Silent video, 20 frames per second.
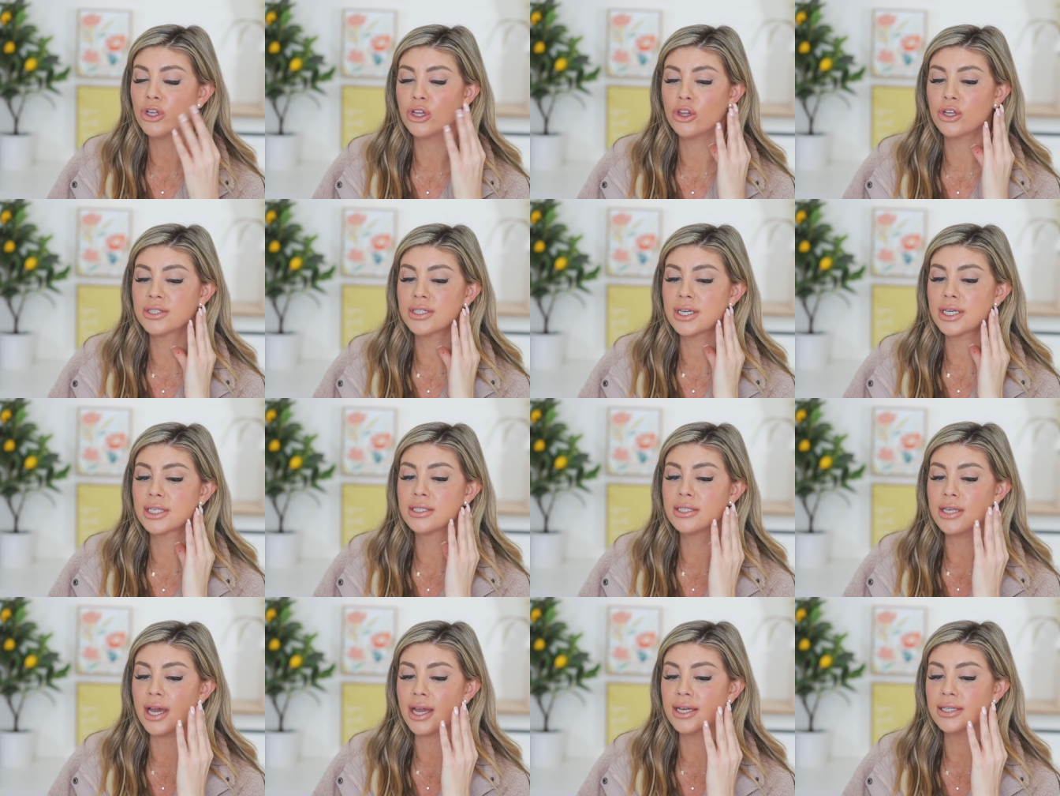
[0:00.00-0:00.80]
It looks like
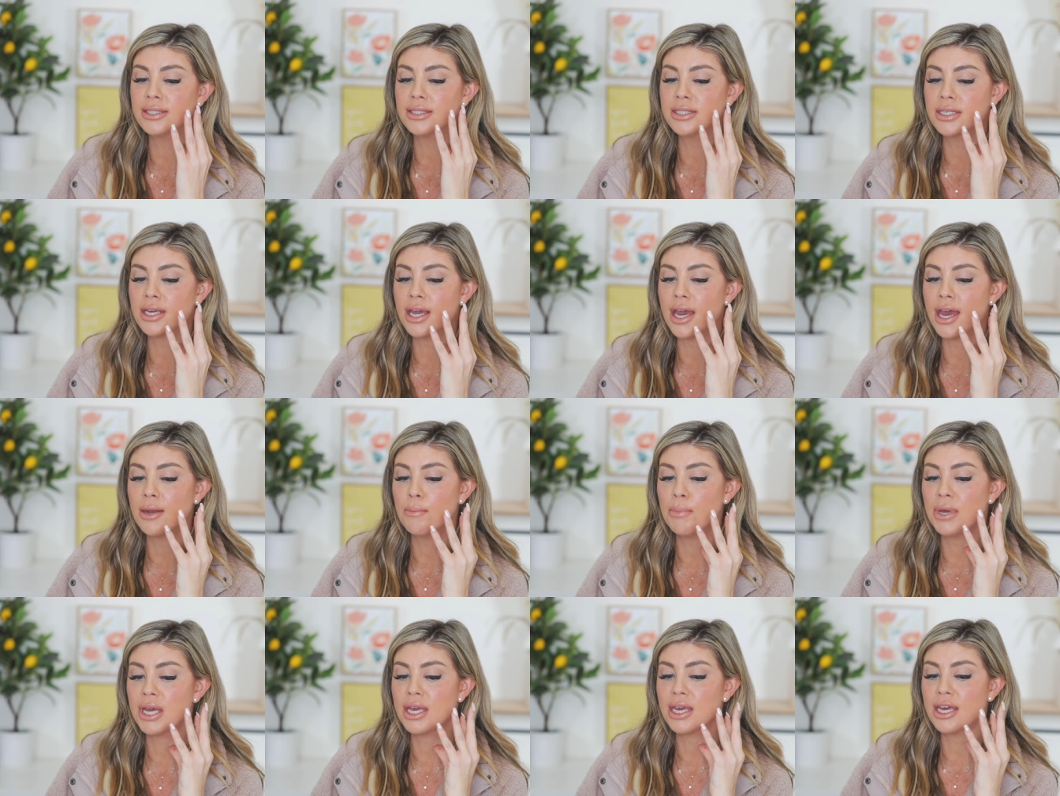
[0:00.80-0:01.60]
second
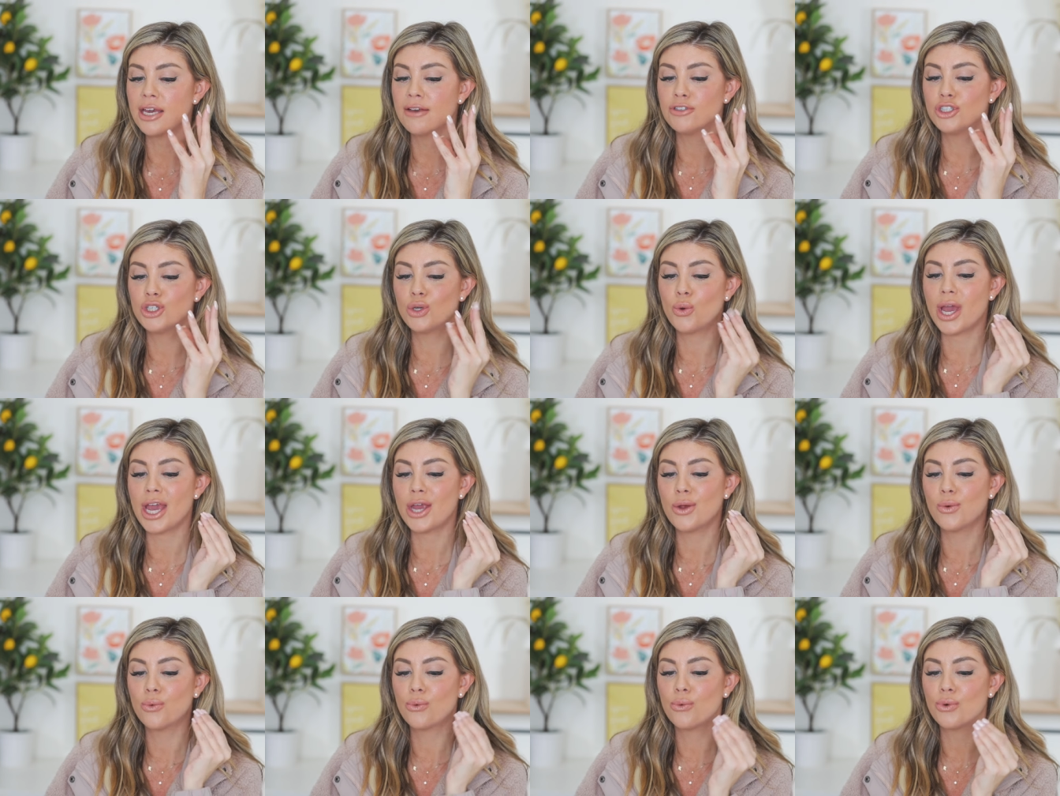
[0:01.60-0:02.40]
skin, but gives you
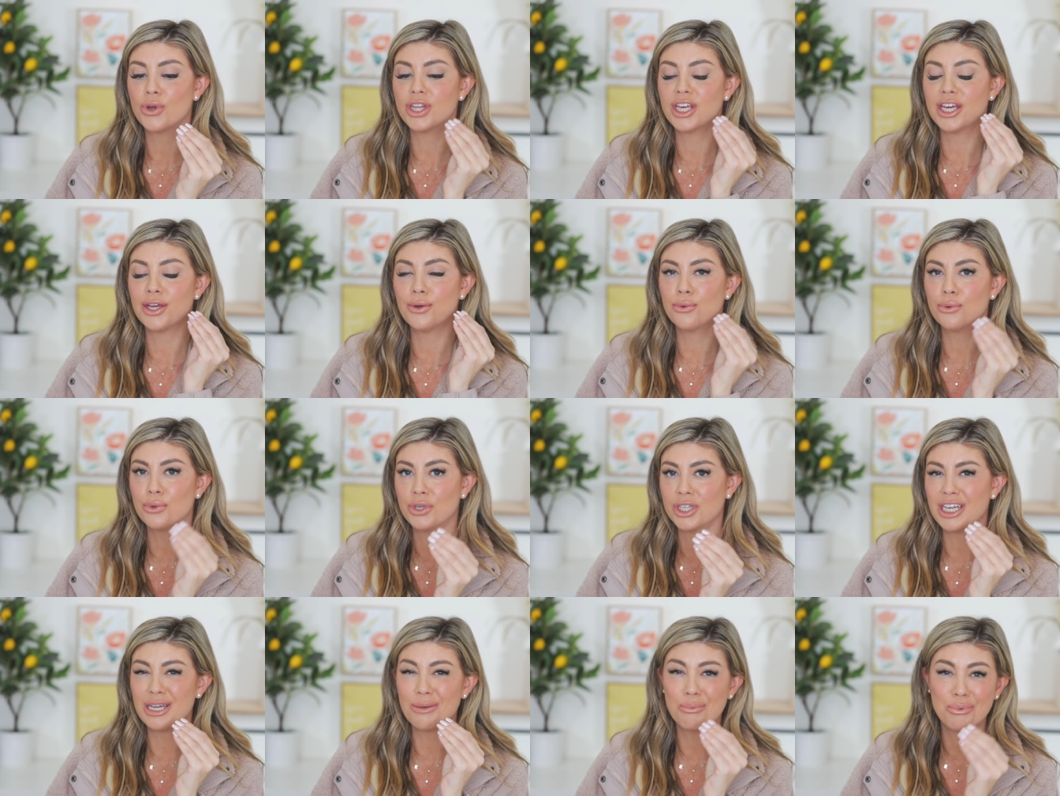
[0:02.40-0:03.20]
a really,
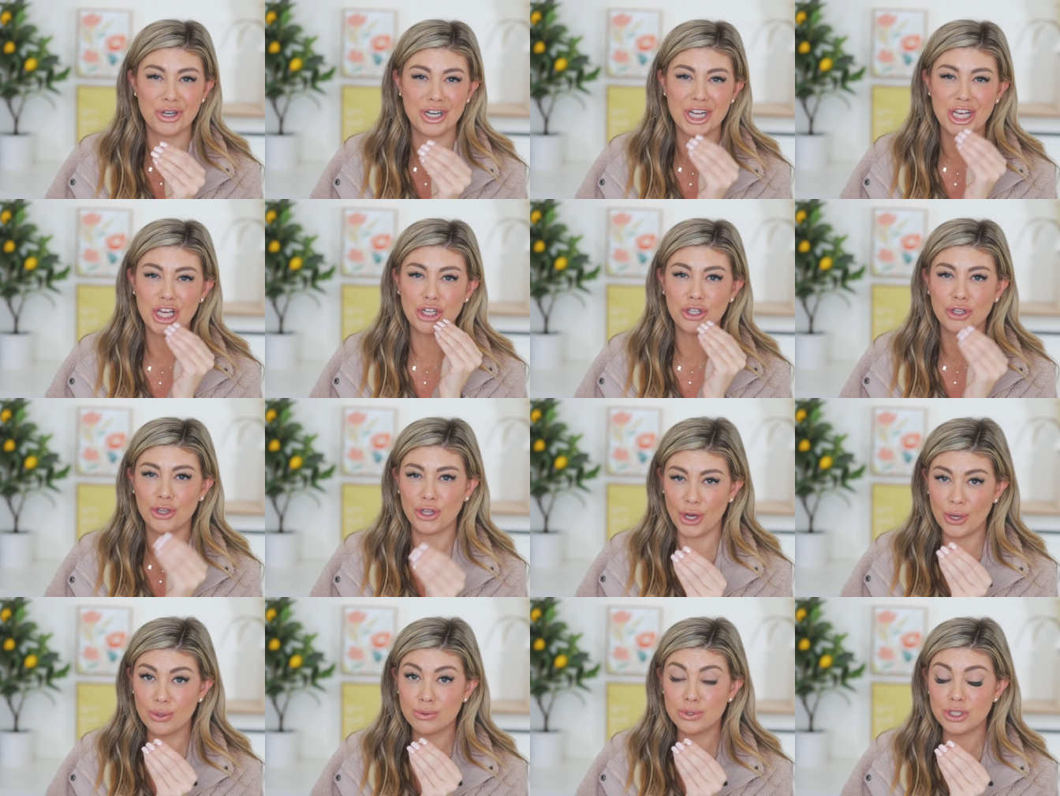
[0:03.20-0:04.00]
really pretty
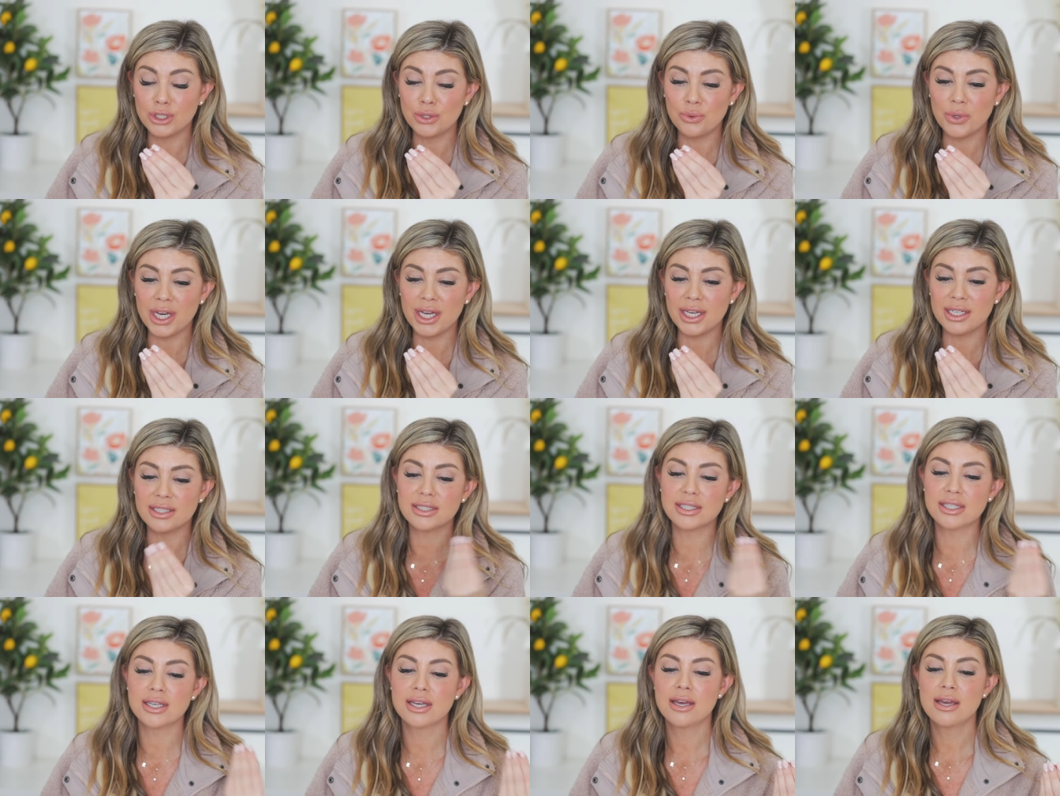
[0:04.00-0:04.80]
glow to
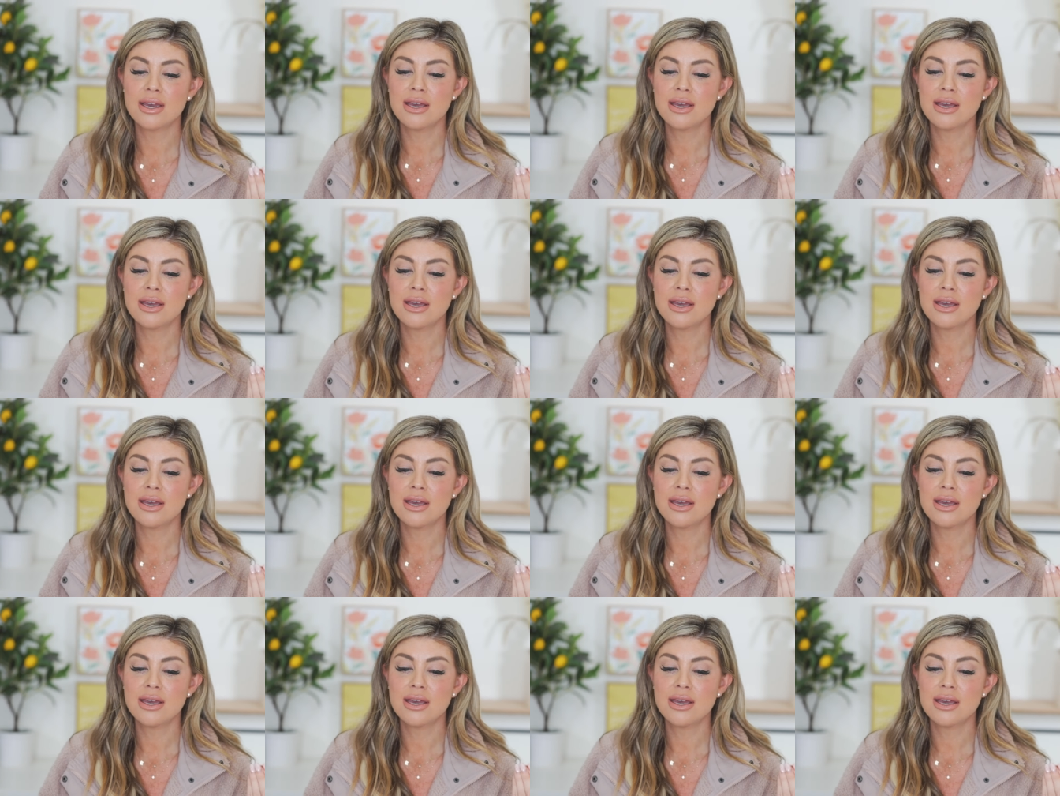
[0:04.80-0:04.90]
it.